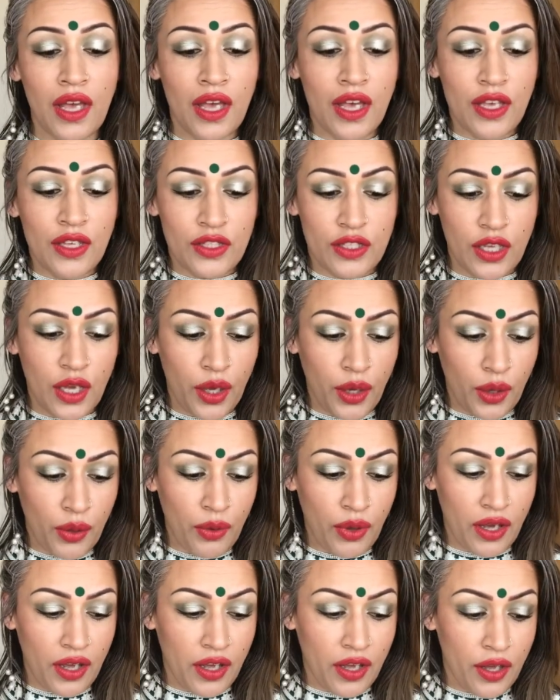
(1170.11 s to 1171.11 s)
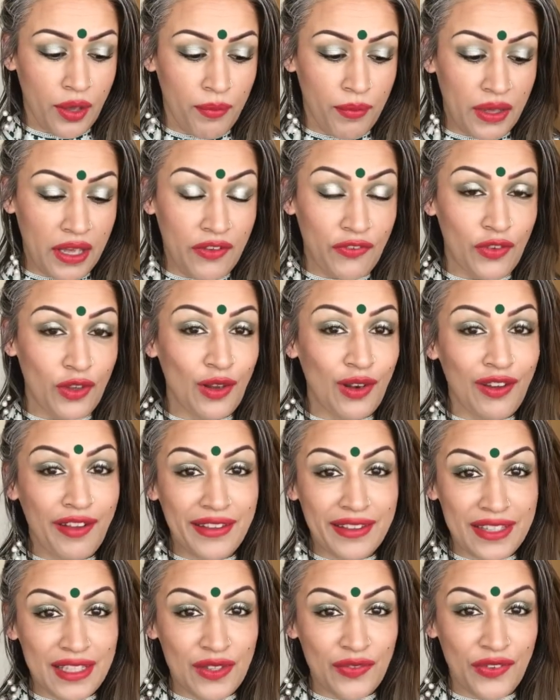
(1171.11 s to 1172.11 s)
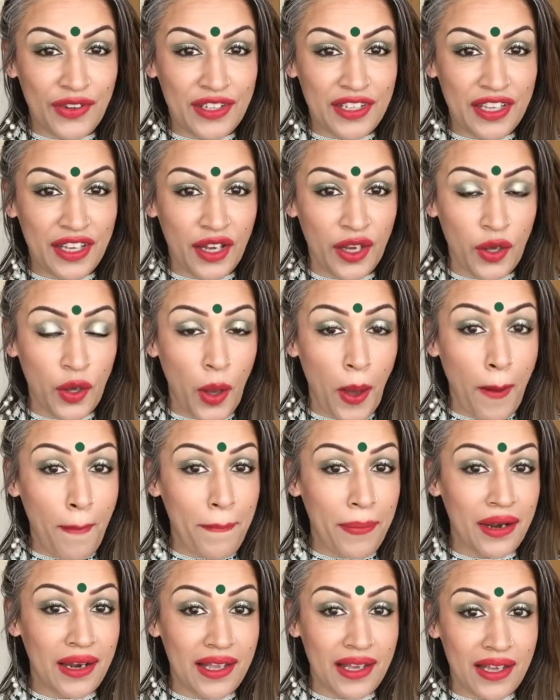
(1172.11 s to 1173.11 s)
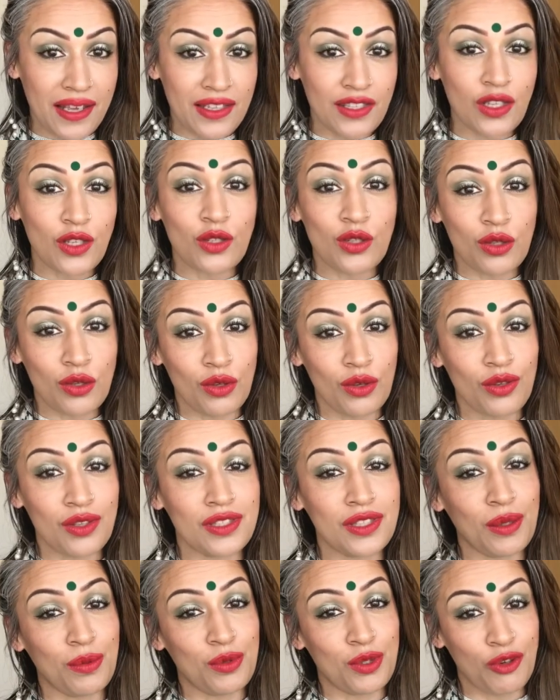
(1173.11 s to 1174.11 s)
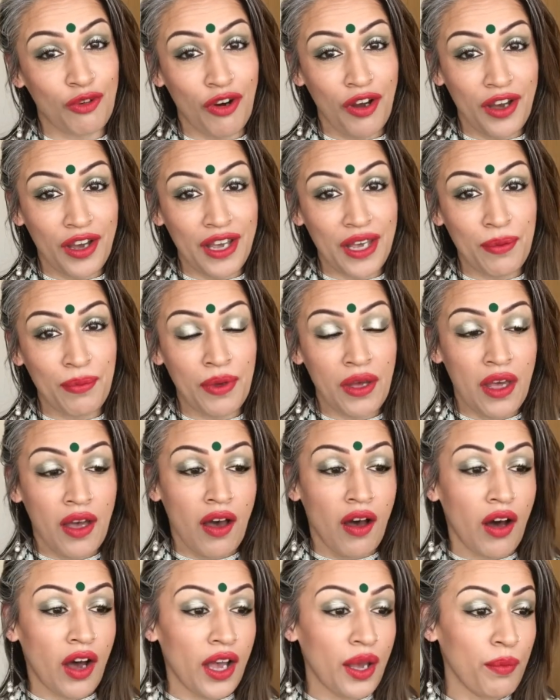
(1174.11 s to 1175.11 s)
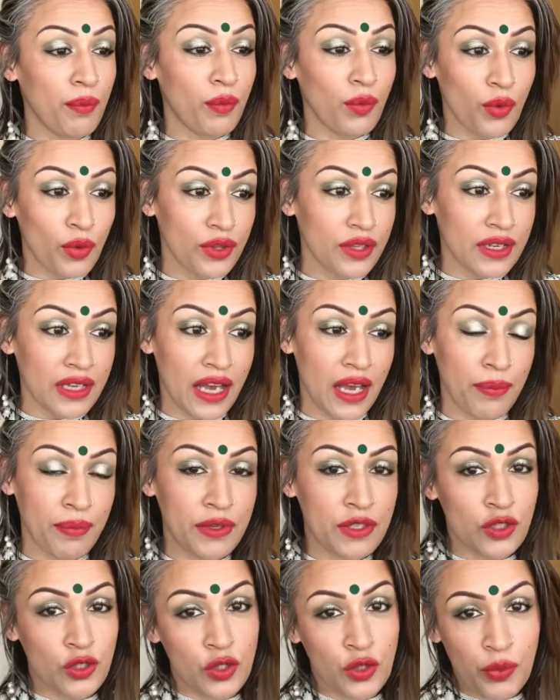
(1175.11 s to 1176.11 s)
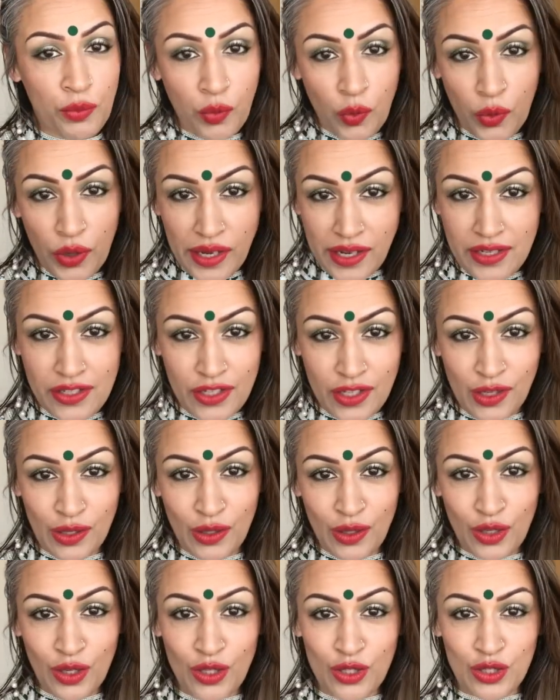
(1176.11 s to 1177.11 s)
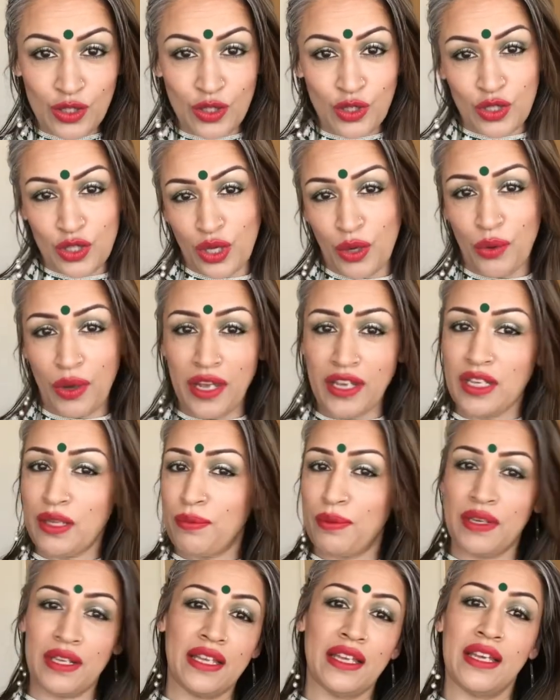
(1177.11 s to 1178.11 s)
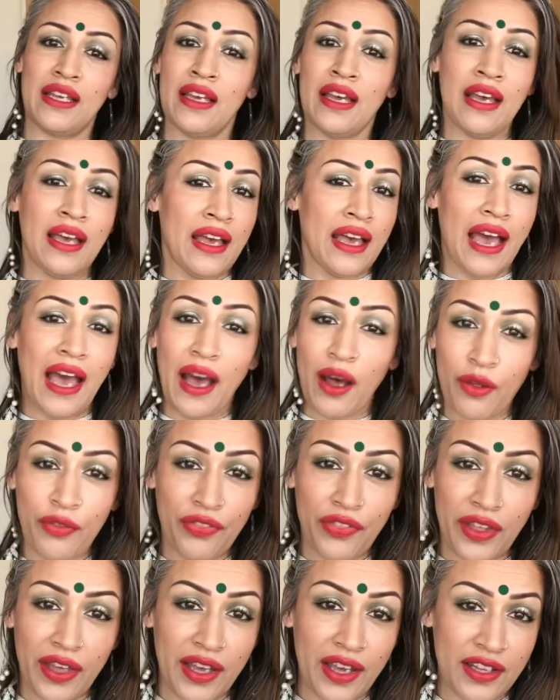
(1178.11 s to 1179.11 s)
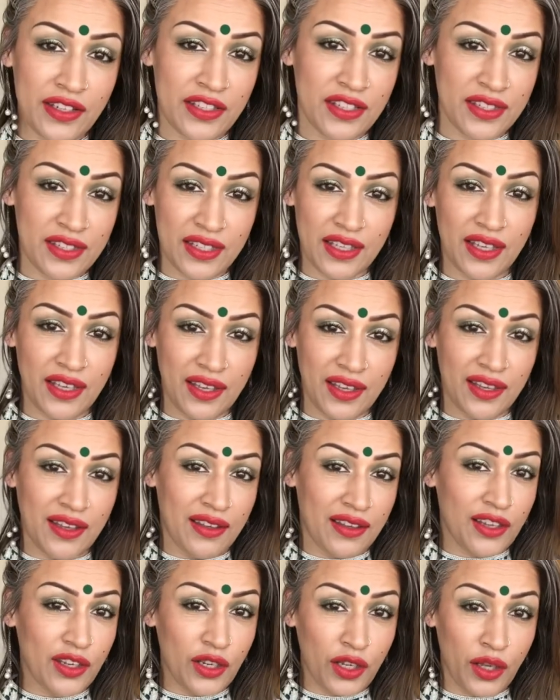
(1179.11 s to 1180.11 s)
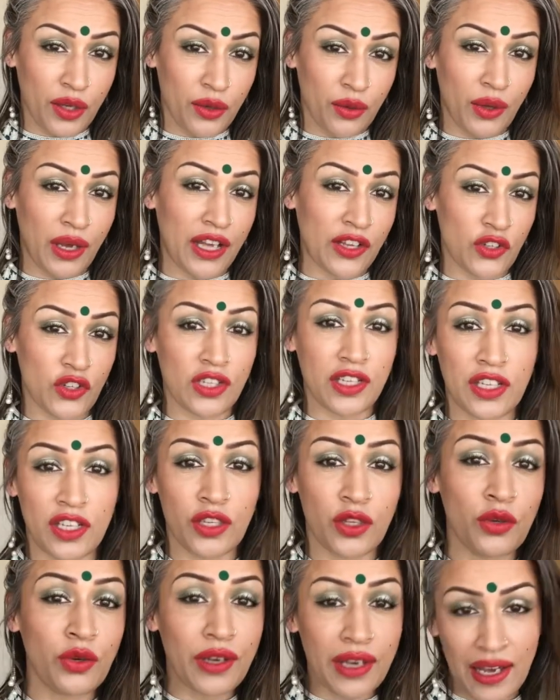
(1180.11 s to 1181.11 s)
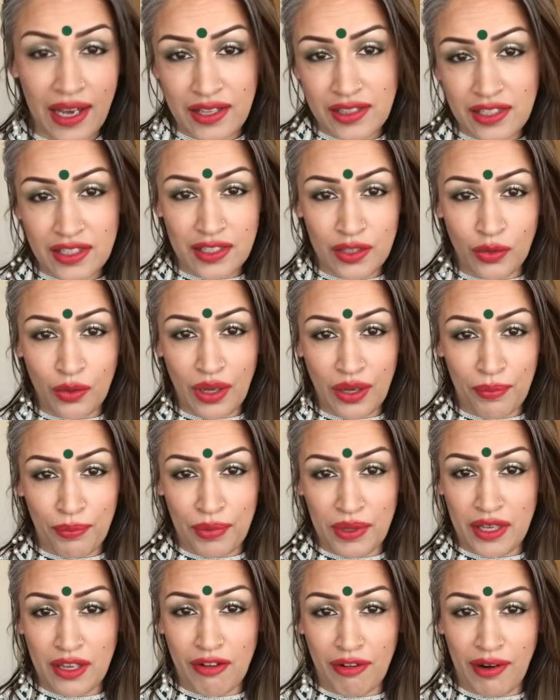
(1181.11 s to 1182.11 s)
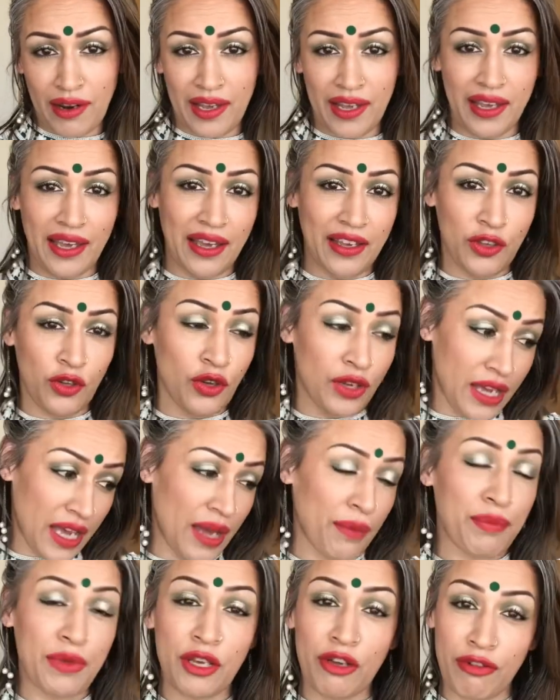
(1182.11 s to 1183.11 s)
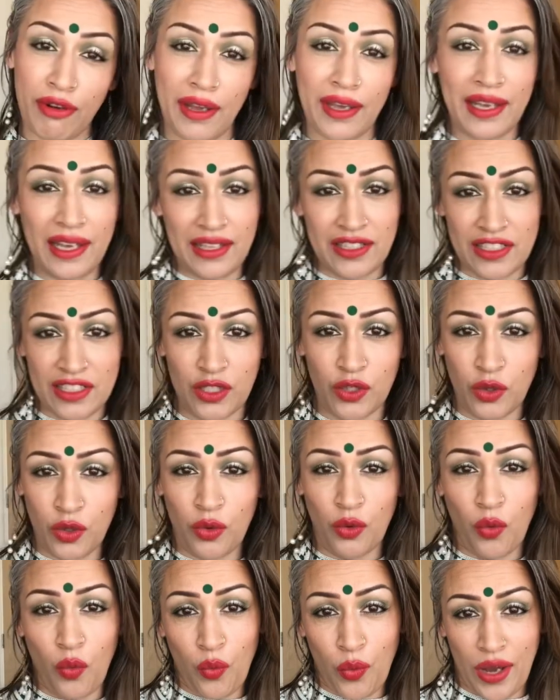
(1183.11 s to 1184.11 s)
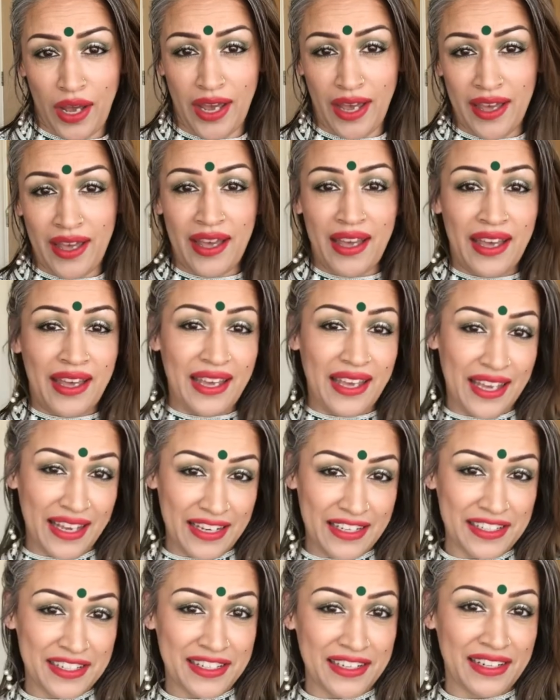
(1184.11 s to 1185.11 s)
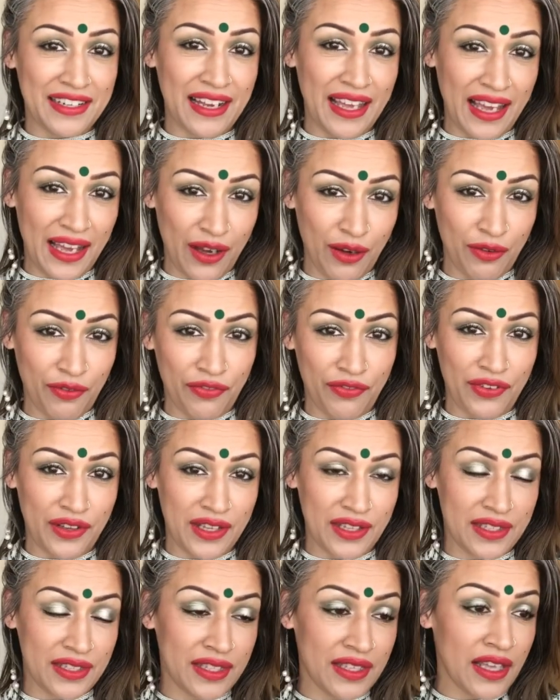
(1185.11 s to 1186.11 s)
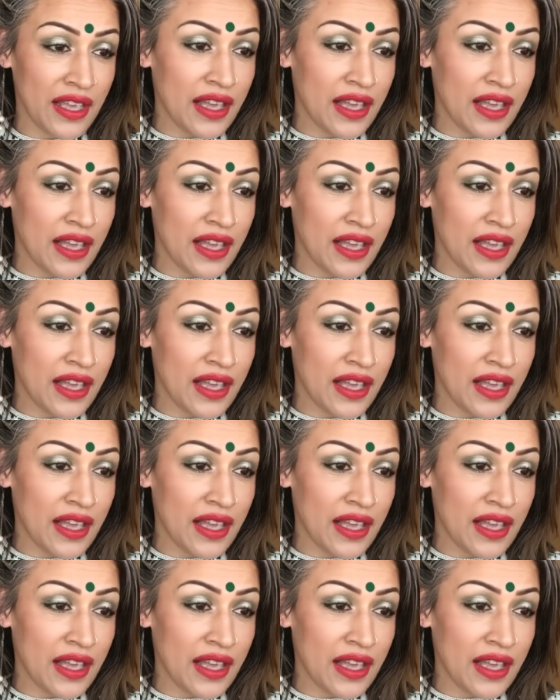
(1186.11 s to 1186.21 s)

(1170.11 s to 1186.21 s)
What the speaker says: So if you like this video, please do subscribe. I am more than happy to do more Indian looks to show anybody out there to see, you know, actually you can still be grey. You can be grey and still wear Indian outfits.